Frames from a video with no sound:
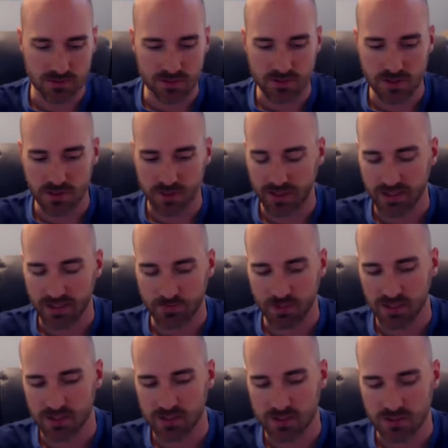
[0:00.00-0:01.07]
the landing
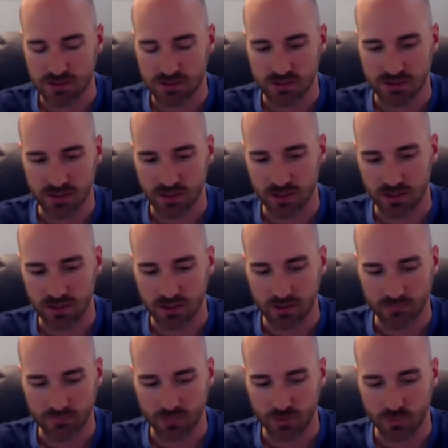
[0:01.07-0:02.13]
pages,
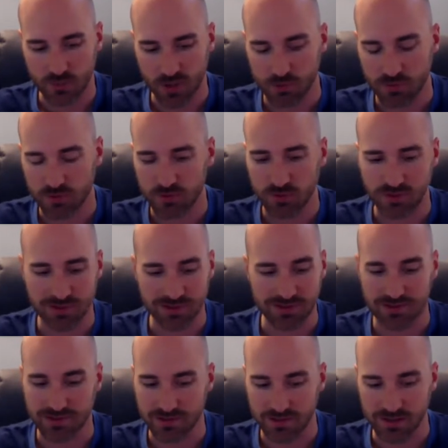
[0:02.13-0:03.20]
you probably only need
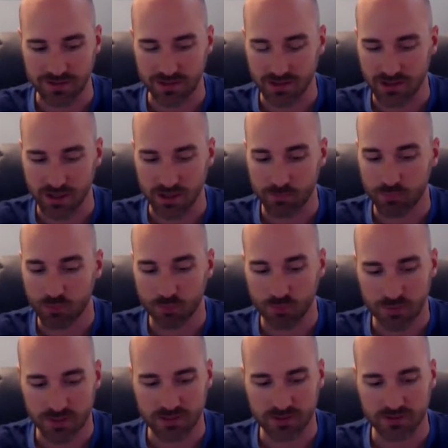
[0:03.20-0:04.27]
like a couple,
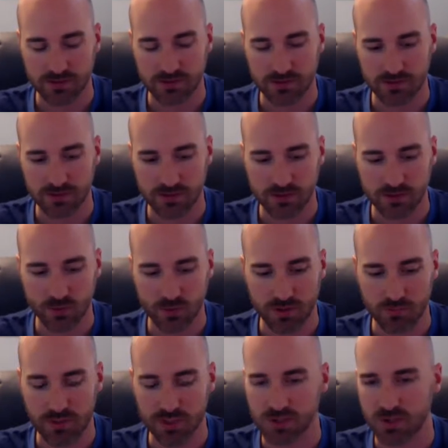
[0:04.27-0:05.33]
but you want to
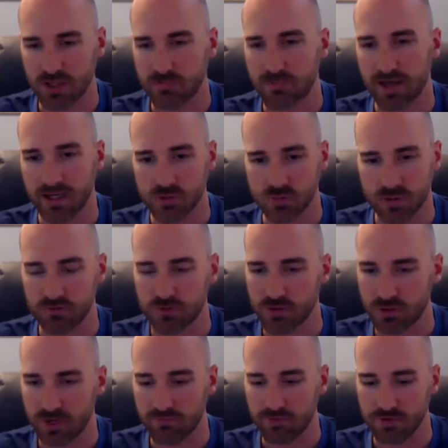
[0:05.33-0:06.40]
make sure they match whatever
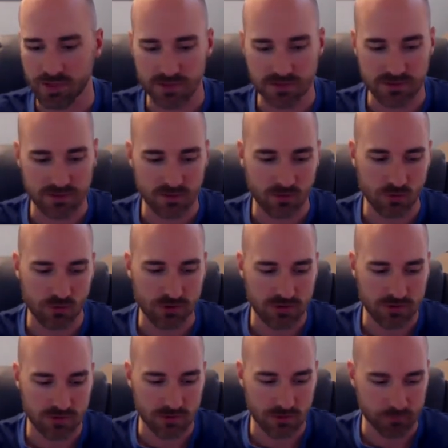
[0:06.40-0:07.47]
your advertising goal is.
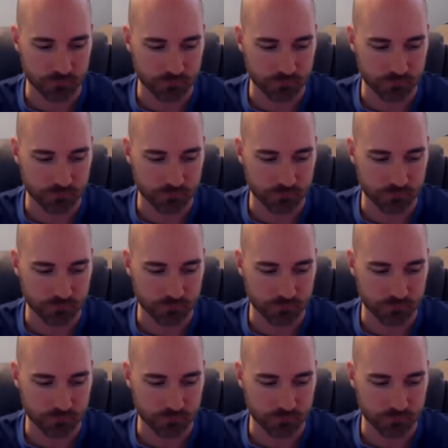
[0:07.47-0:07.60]
So